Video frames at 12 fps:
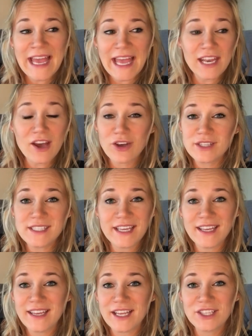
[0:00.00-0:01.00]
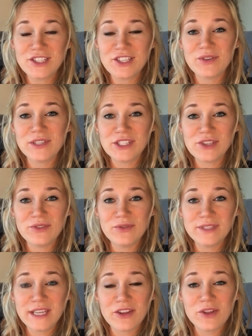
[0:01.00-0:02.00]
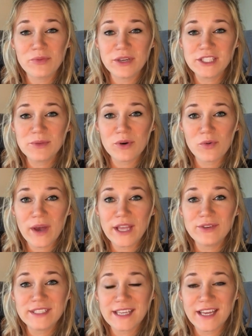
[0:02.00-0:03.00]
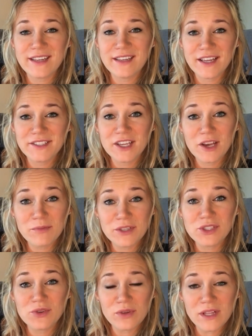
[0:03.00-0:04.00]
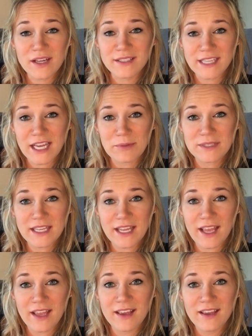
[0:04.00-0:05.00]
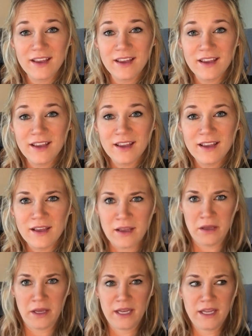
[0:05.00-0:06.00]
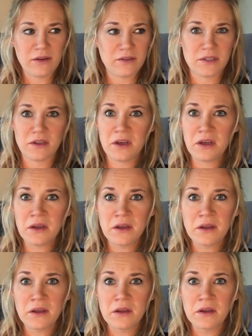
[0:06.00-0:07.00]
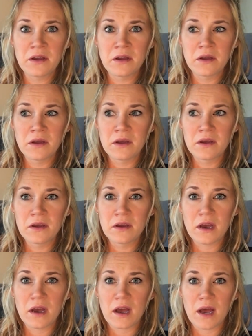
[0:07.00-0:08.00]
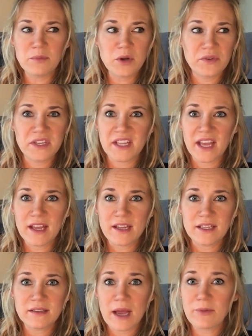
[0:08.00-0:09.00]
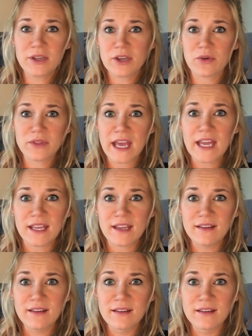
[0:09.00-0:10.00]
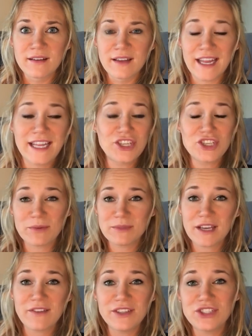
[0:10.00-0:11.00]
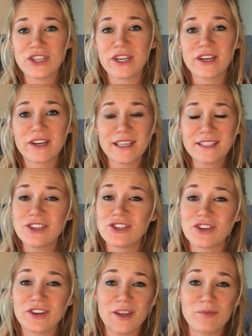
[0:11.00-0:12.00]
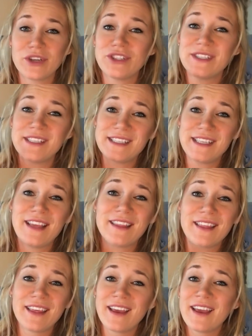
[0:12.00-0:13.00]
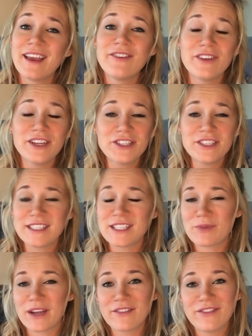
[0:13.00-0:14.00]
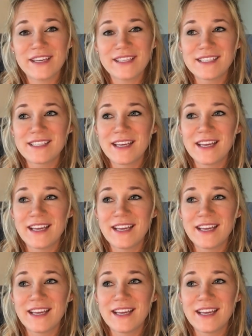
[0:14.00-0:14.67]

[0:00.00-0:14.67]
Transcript: and I'll stand next to you as you tell the principal why you decided not to come to school on time today. And he goes, huh? I'm going to Daddy. I'm gonna go with Daddy. And he jumps off his chair, gets his shirt on, brushes his teeth, finishes his breakfast.